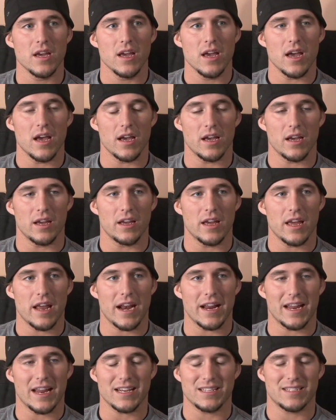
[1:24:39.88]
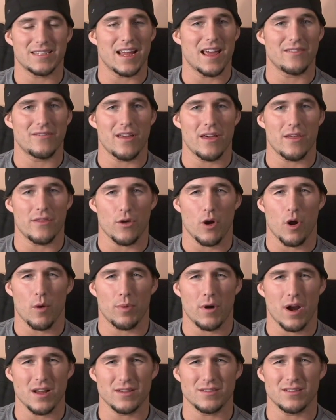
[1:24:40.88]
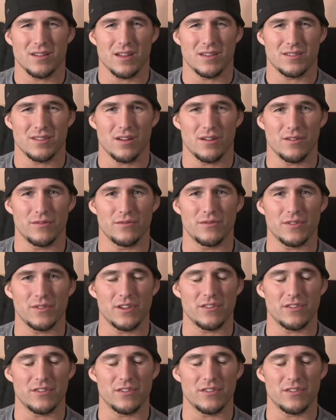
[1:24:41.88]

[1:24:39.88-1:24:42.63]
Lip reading: And I guess they had that thought process of